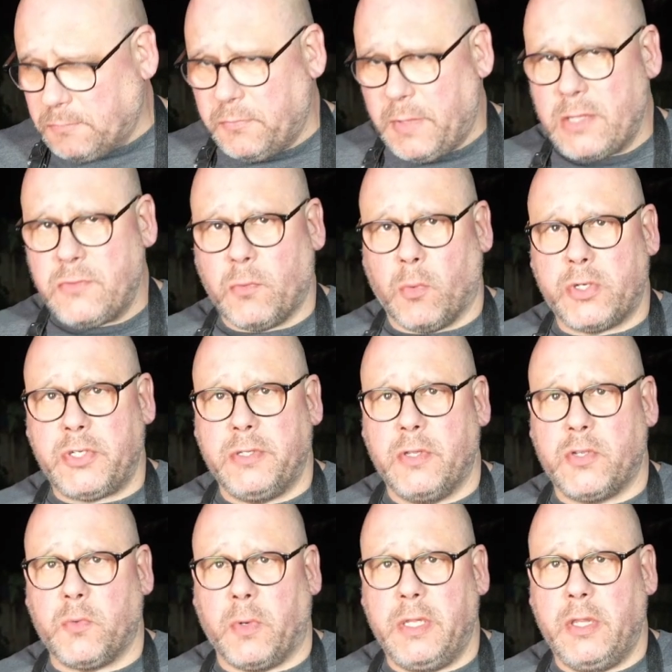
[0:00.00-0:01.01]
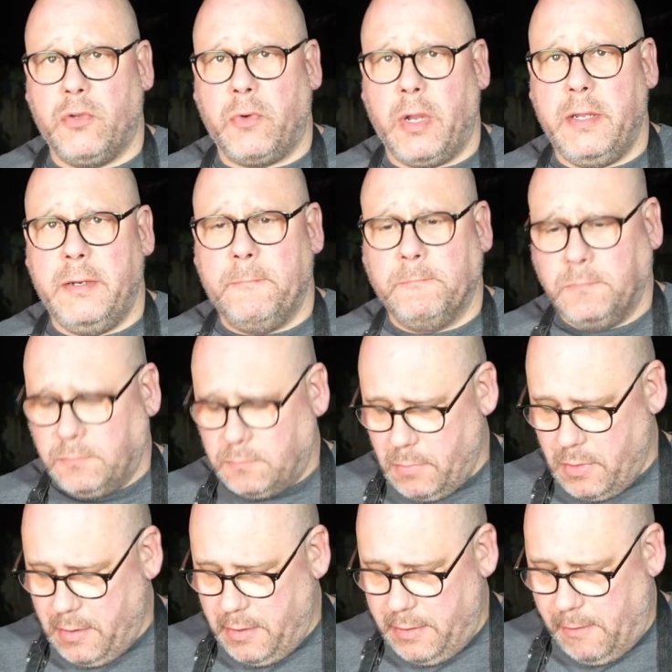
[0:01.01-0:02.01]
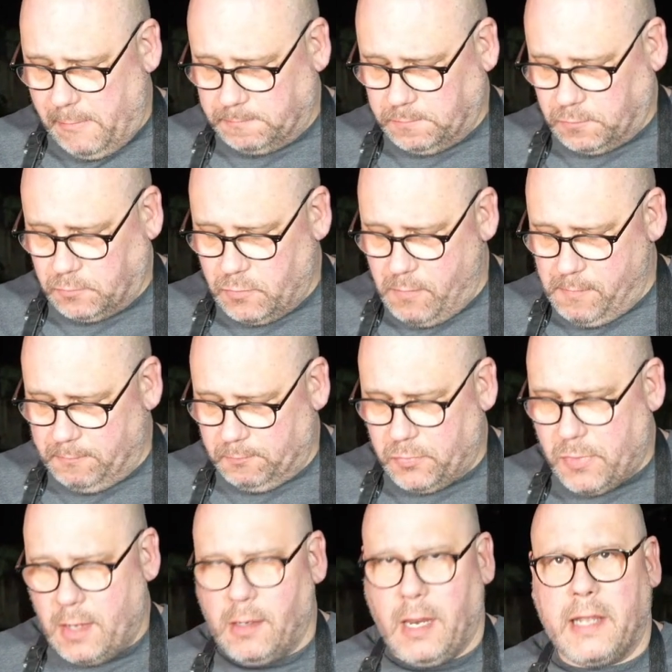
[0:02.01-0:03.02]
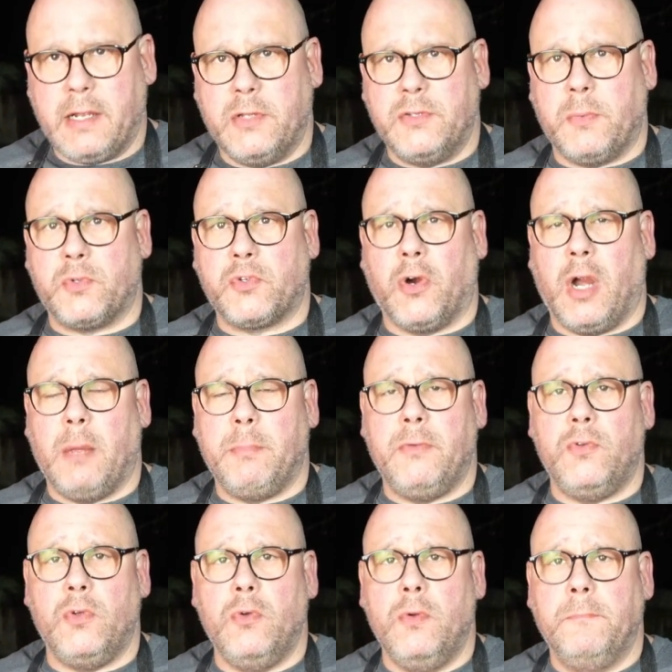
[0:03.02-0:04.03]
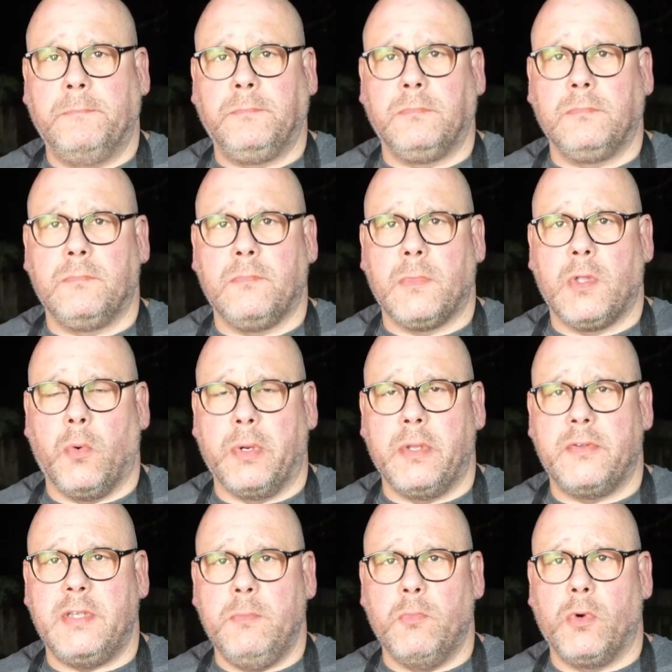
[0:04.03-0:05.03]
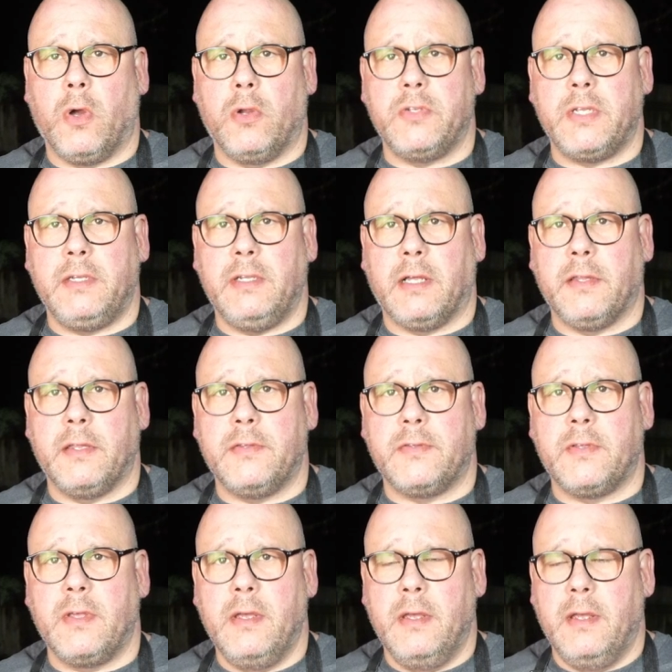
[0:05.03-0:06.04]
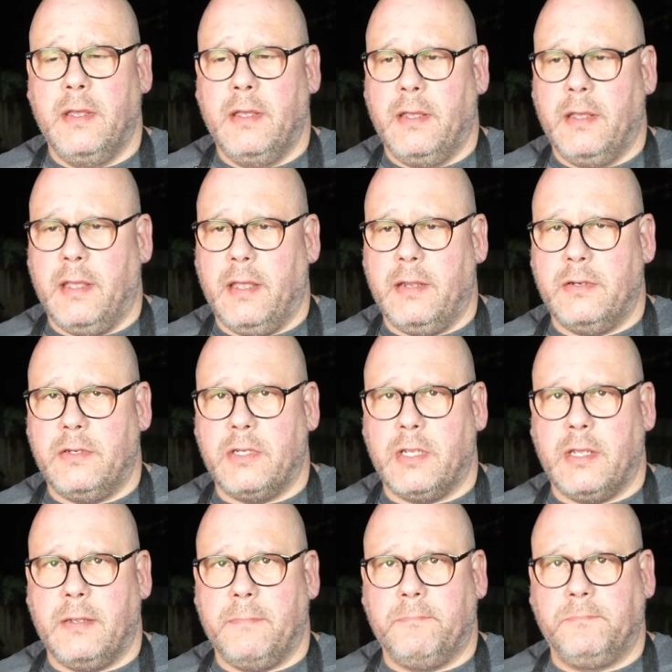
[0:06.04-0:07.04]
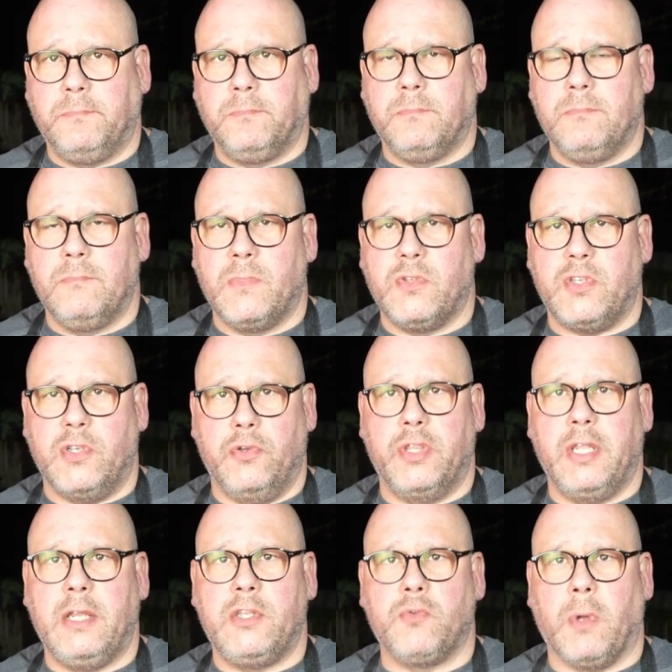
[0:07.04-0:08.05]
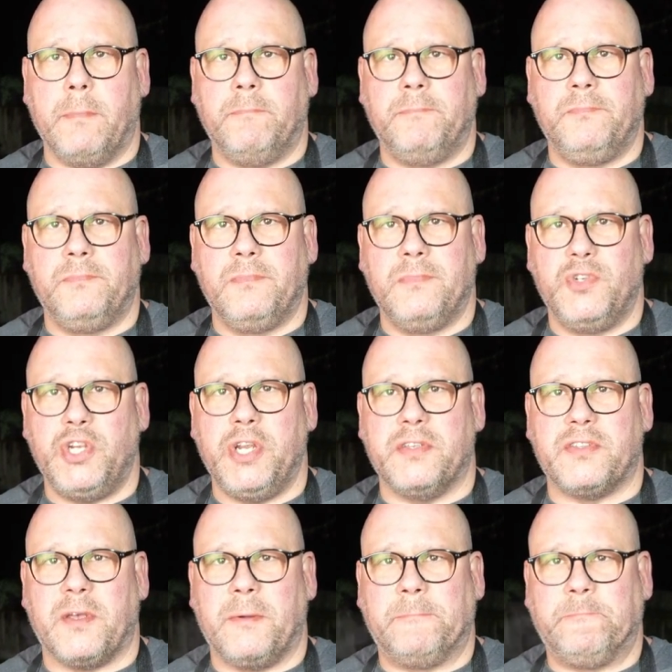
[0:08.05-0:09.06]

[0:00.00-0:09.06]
Thanks for watching this one in the rain. Like and subscribe if you want to see more content like this. And see you in the next one. Cheers.